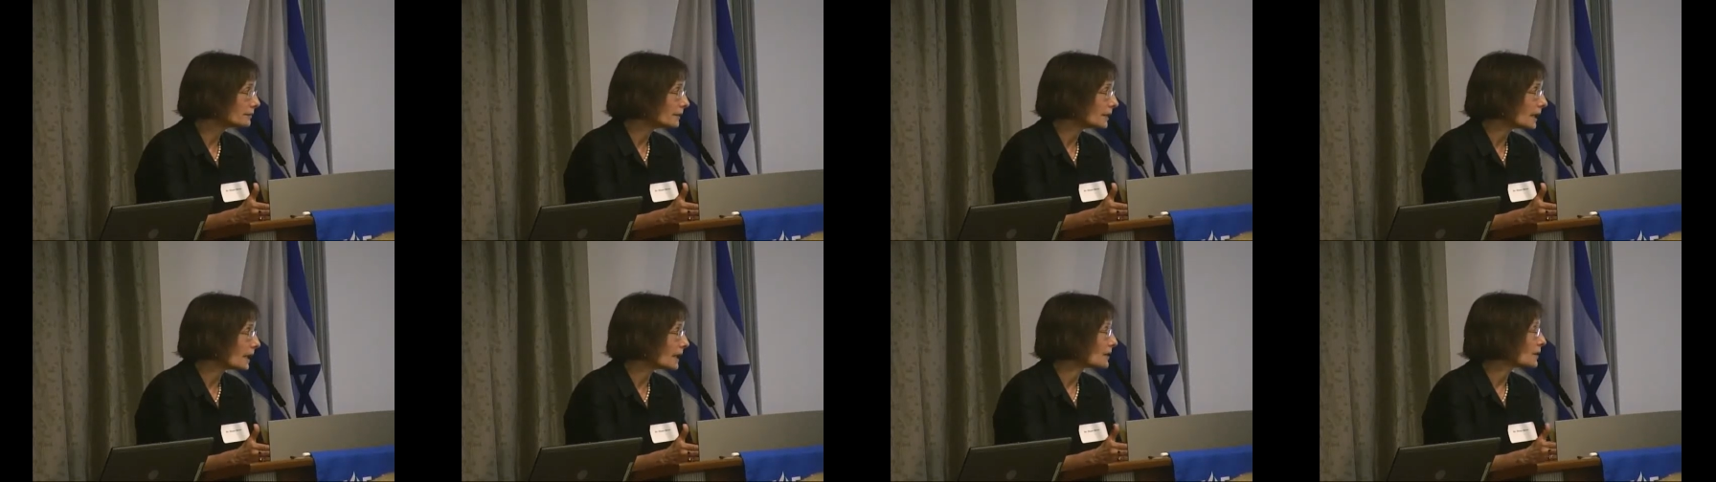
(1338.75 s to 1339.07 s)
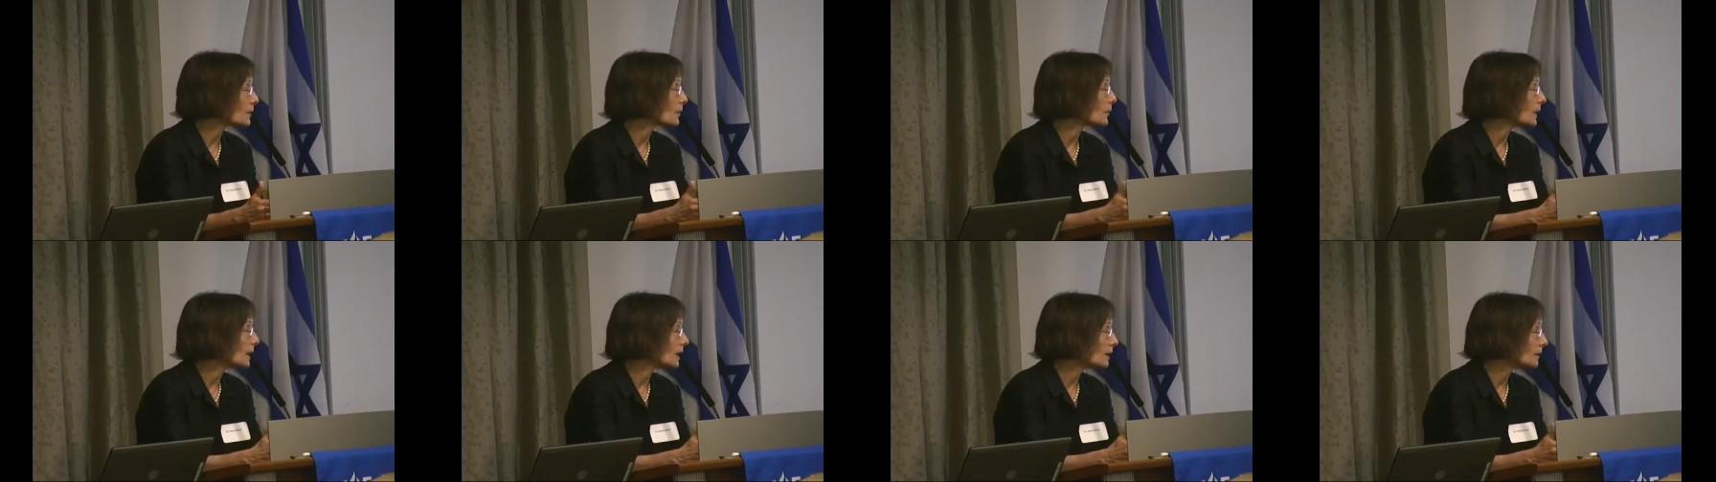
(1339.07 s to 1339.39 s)

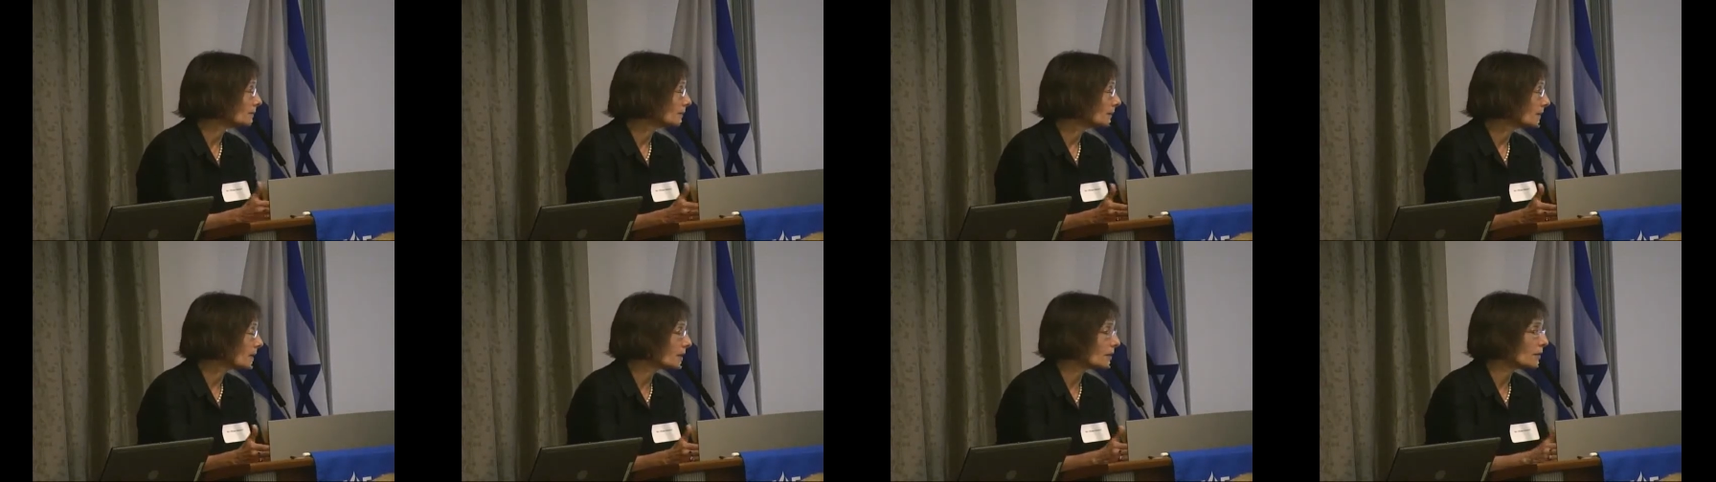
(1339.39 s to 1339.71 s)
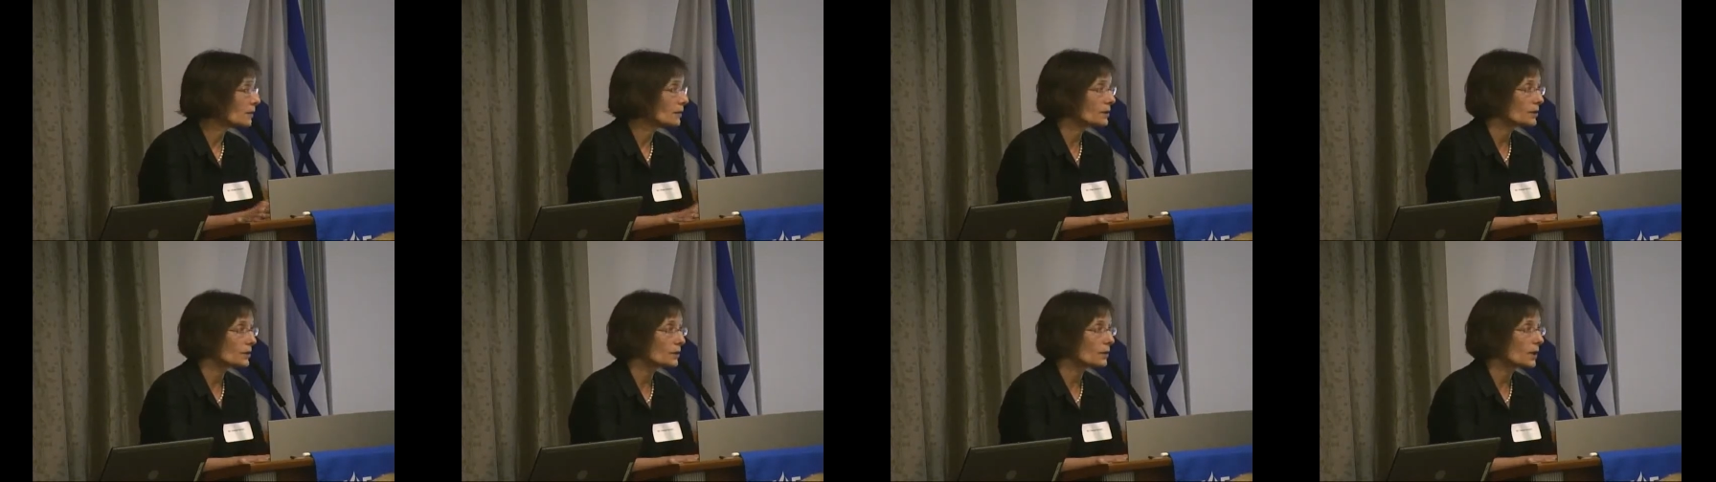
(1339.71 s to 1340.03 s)
as well. So
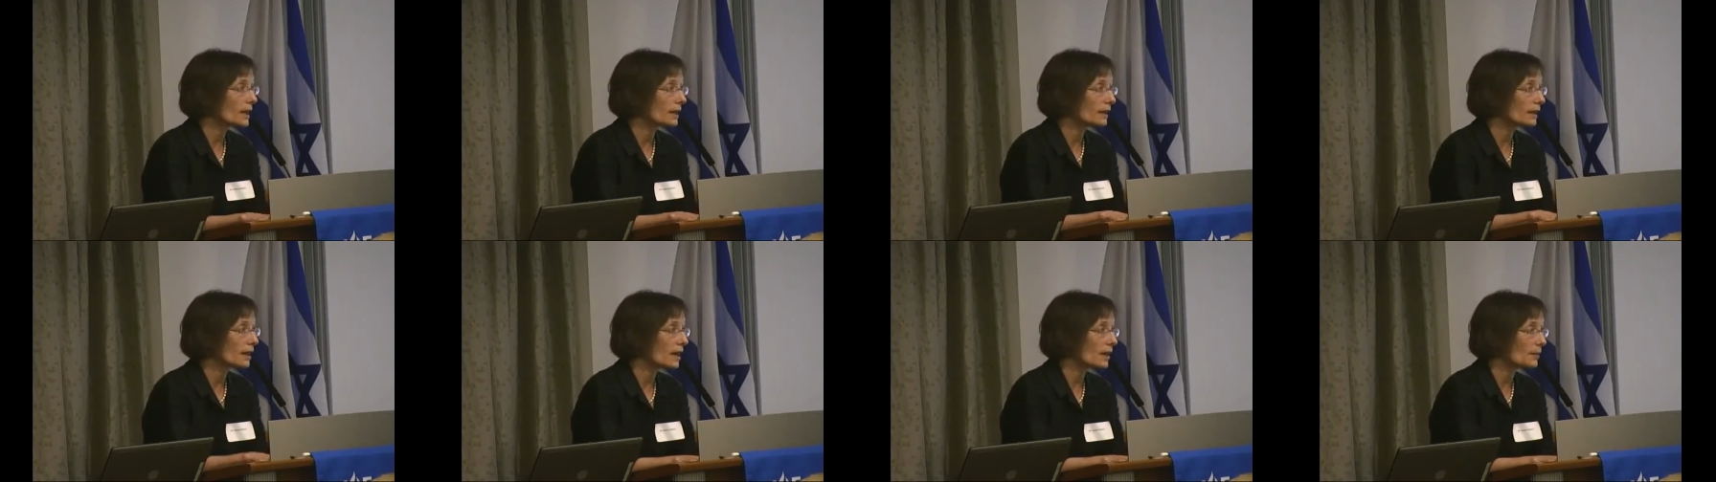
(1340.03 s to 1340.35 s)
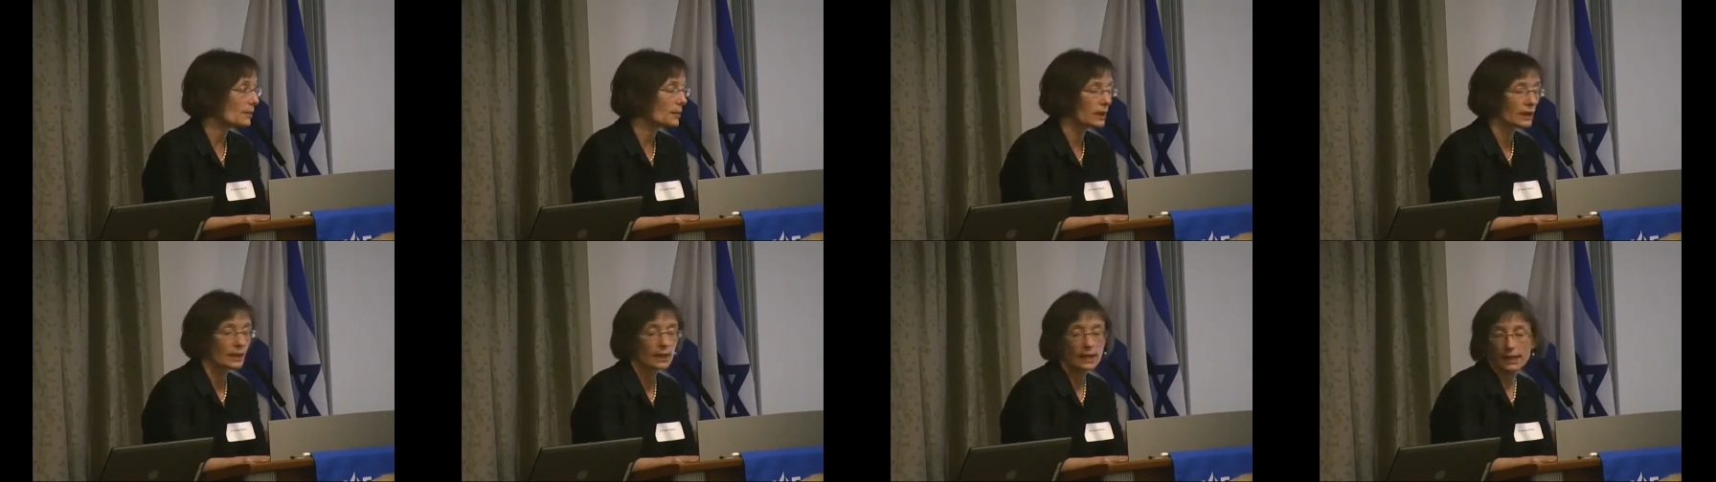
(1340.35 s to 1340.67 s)
it was quite
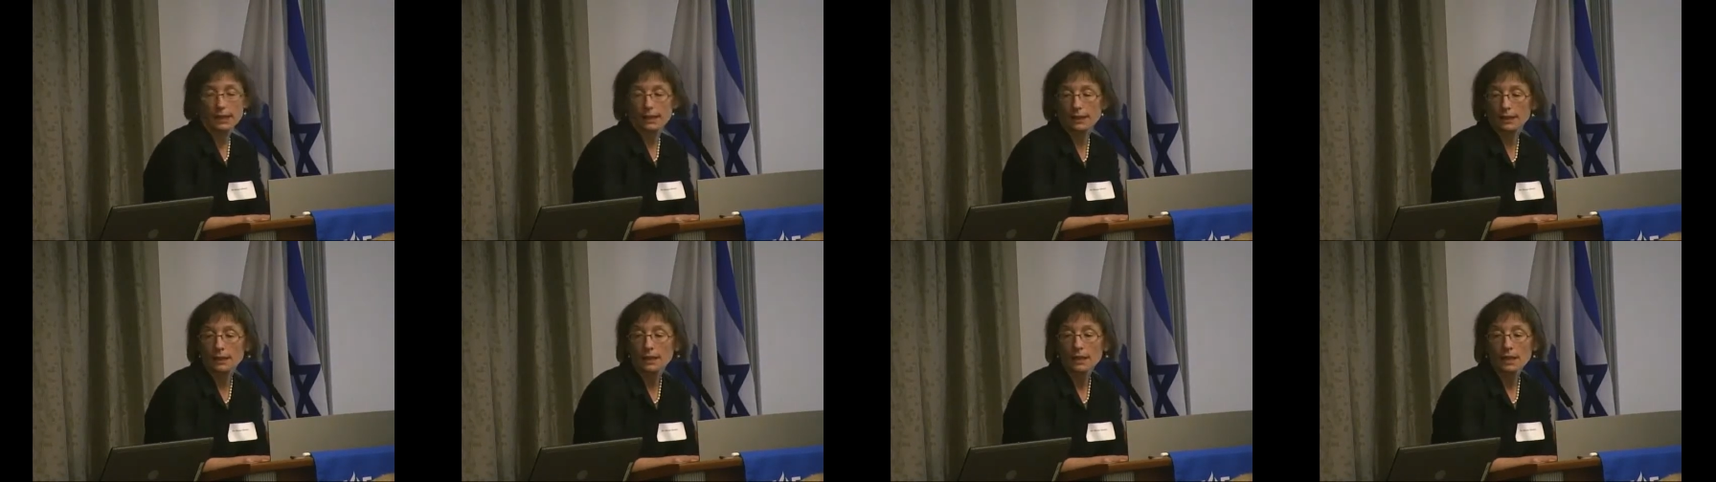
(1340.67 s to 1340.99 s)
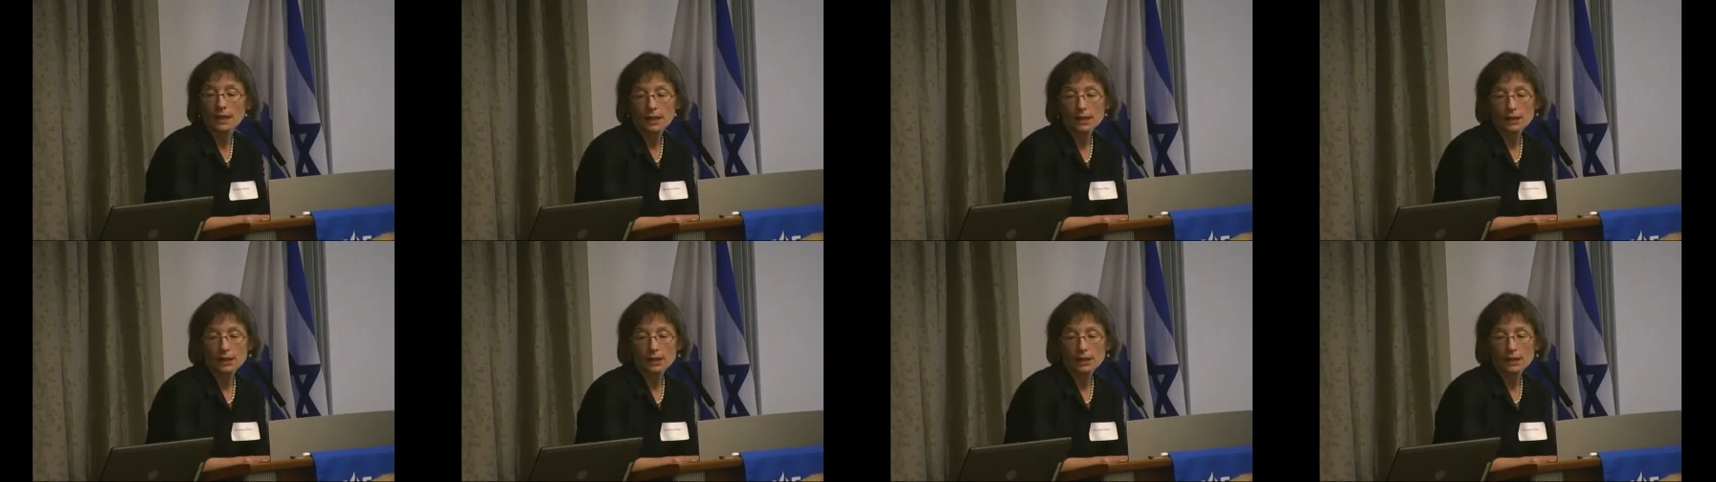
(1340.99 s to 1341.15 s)
complicated.